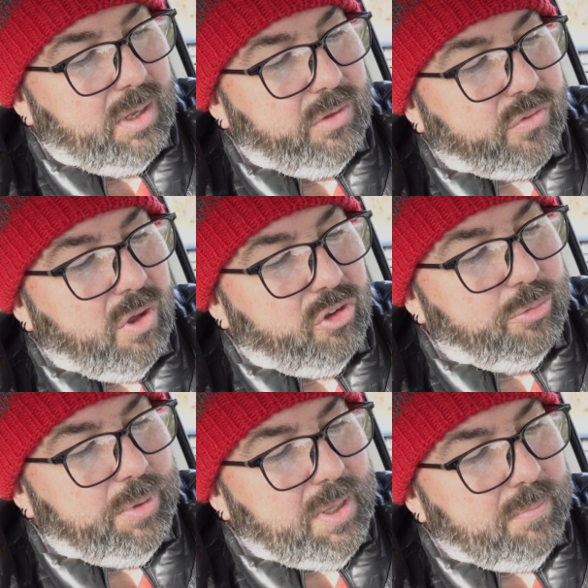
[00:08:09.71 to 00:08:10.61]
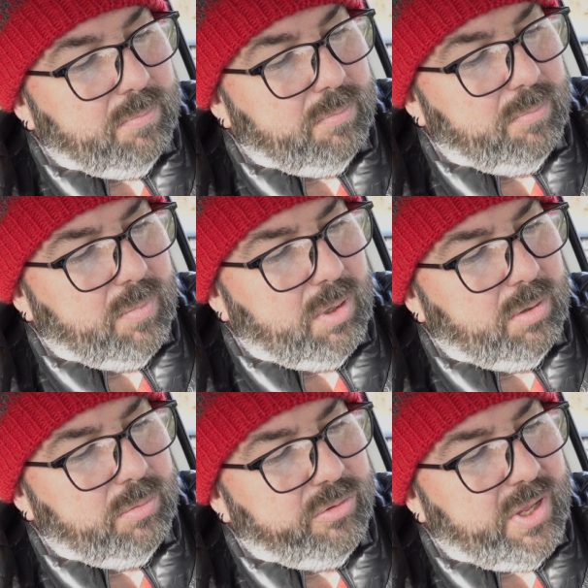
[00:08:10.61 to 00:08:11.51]
has got to be,
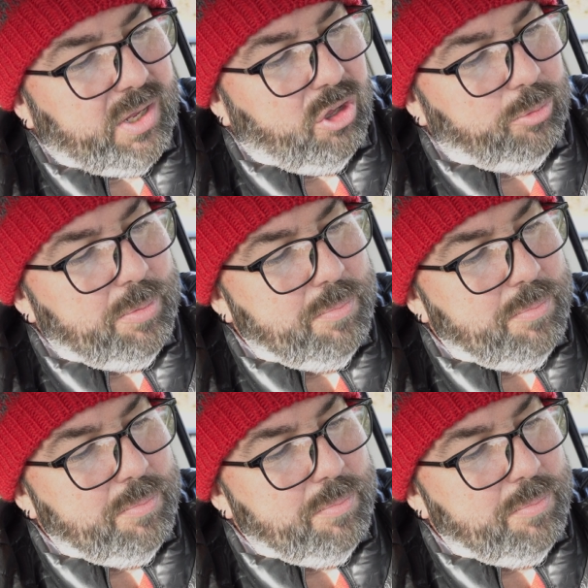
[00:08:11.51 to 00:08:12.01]
has that got to be